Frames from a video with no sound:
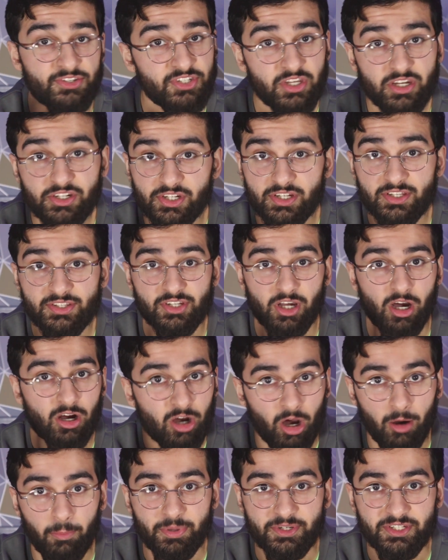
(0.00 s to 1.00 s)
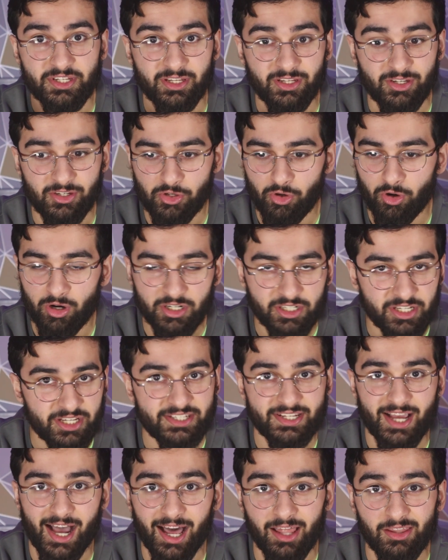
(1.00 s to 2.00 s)
surgeons are competent, you're in
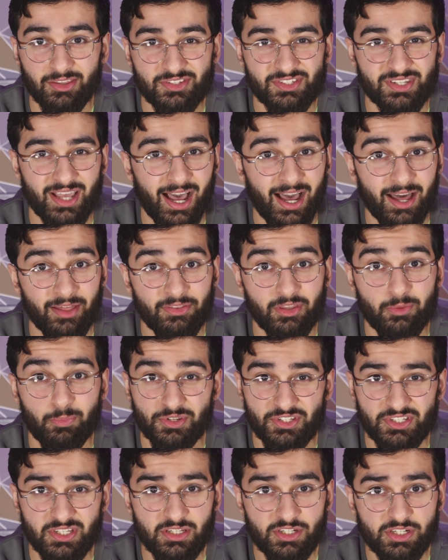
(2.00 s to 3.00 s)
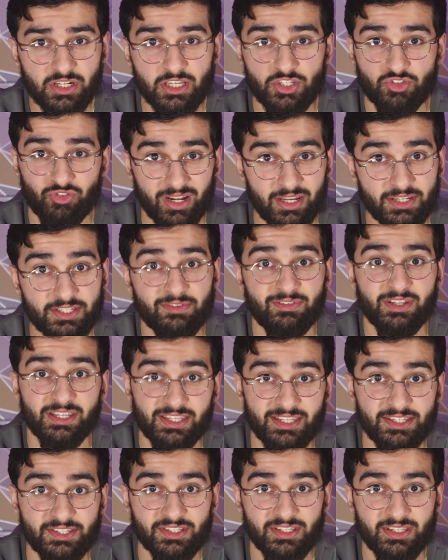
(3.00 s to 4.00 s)
good hands, and the procedure is relatively
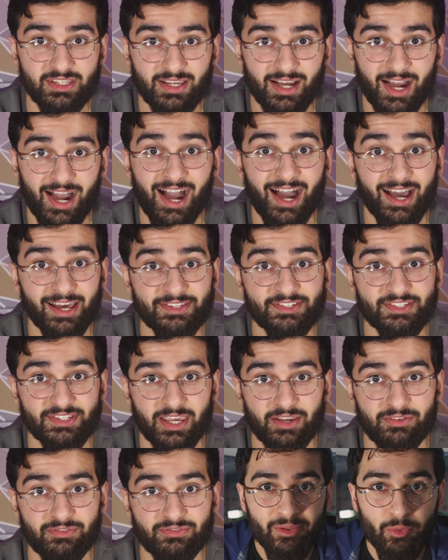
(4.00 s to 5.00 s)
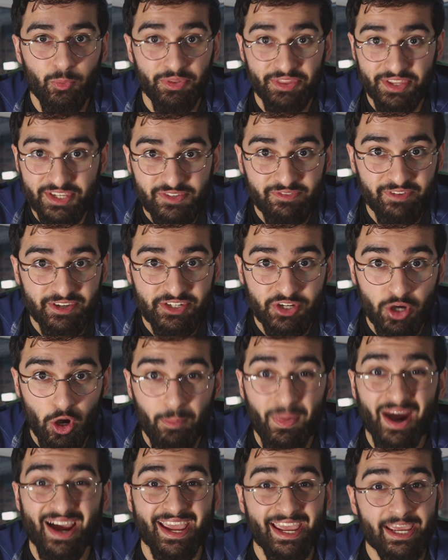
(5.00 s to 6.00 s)
easy and safe. With this video,
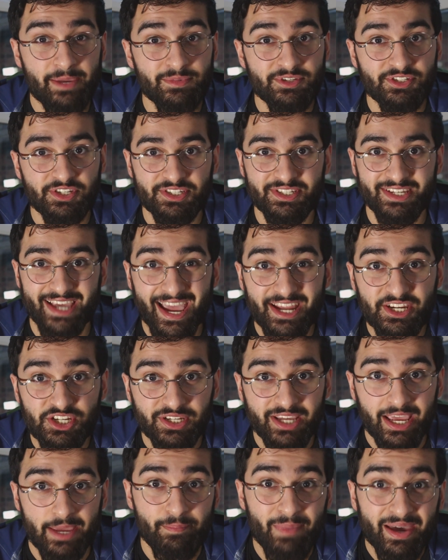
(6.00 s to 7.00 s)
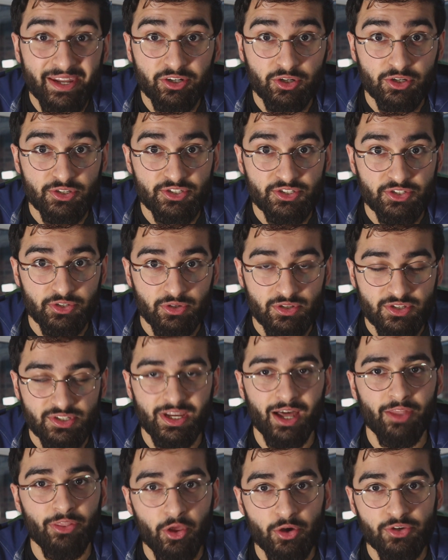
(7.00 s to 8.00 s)
my aim is just to educate medical students
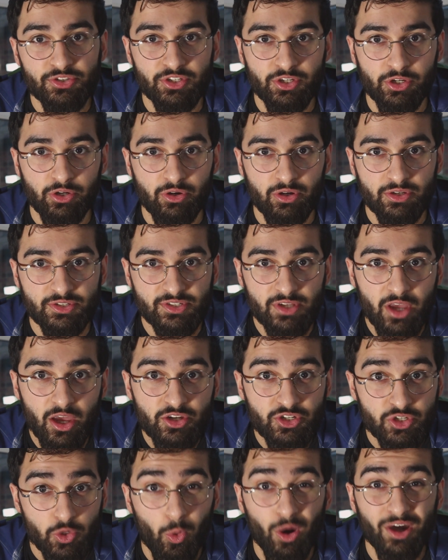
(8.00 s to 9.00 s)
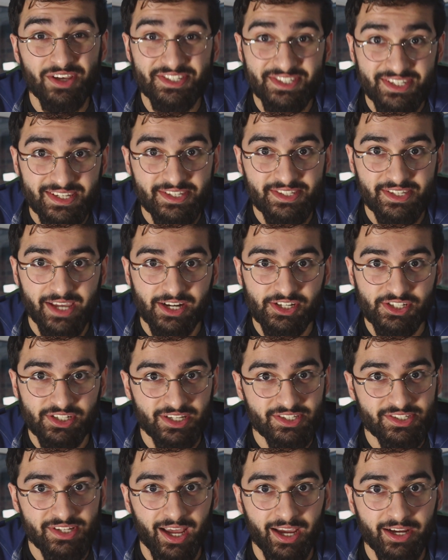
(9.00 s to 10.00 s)
and those curious to what a C-section
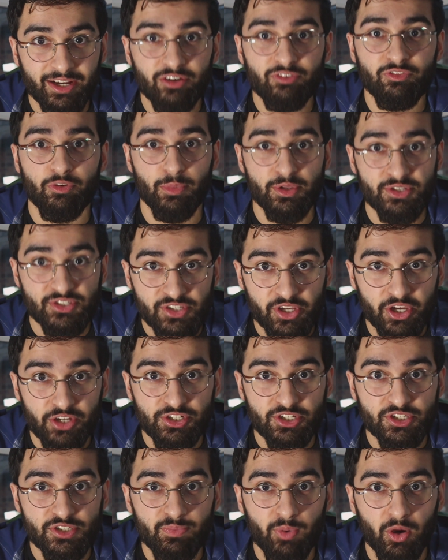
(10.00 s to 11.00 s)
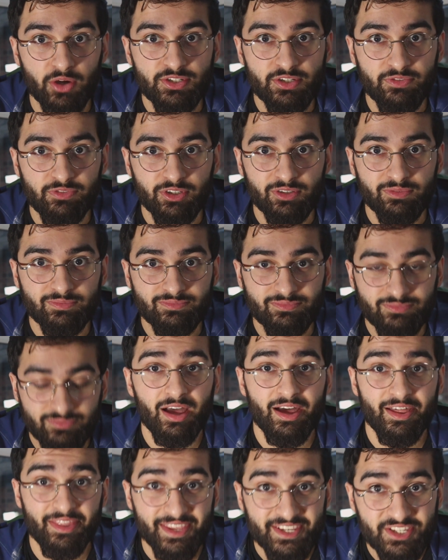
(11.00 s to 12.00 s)
is like from the surgeon's point of view.
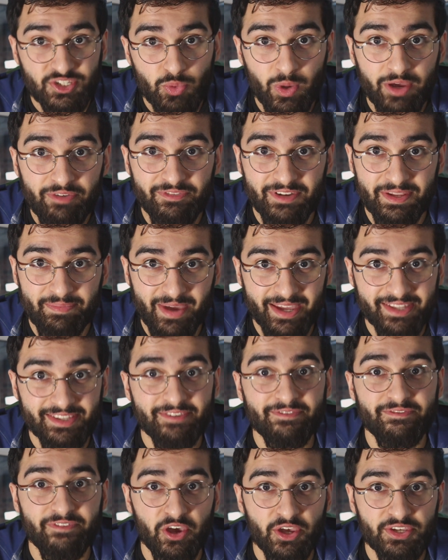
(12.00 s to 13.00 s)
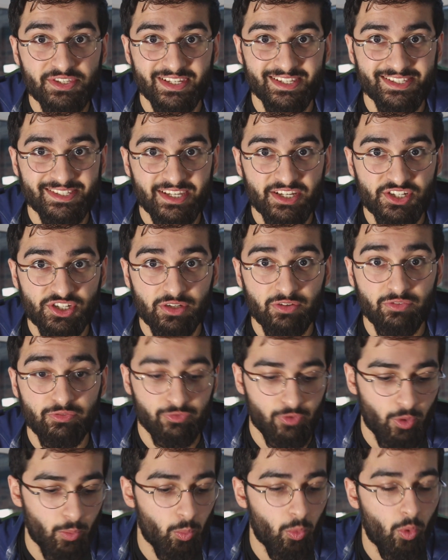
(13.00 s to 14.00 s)
They swiftly made the first incision
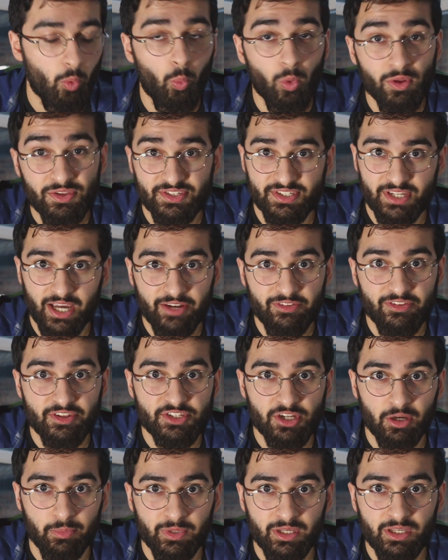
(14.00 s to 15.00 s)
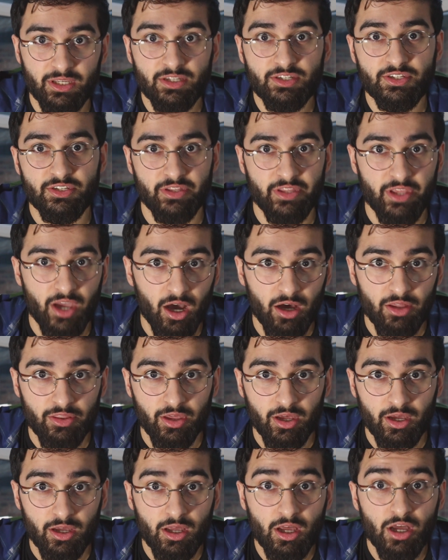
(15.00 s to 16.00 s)
from one side of the tummy to the
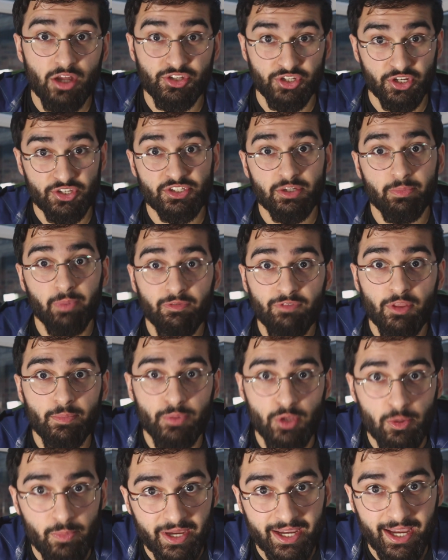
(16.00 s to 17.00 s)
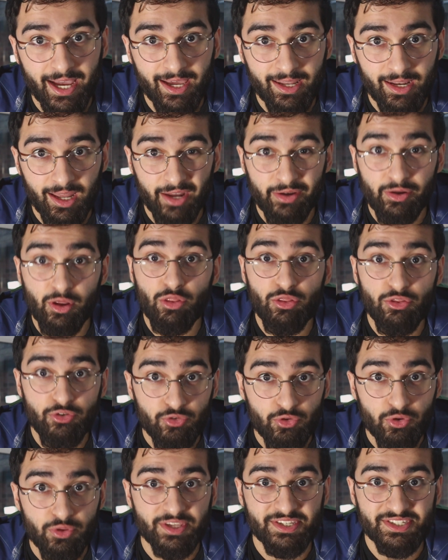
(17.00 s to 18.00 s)
other, just above the pubic hairline,
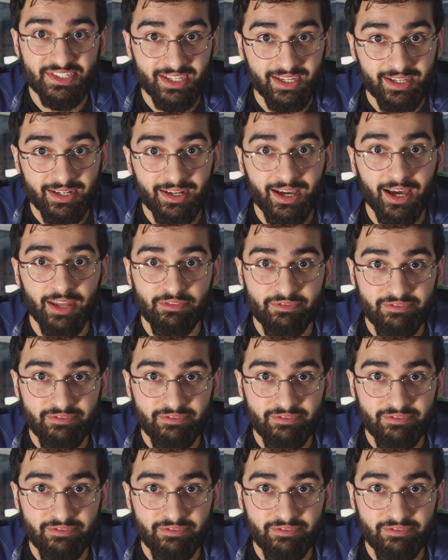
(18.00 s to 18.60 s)
through the skin and